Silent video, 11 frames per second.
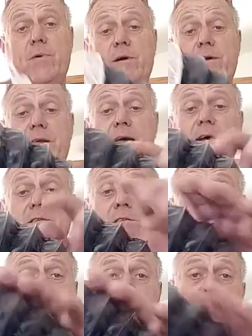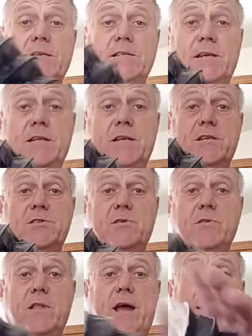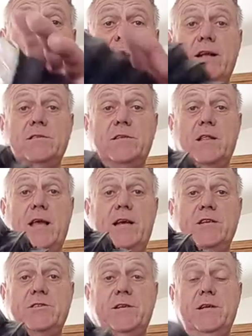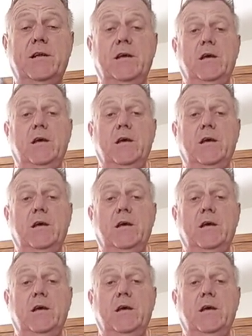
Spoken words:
but on the outside it has an additional layer, insulation.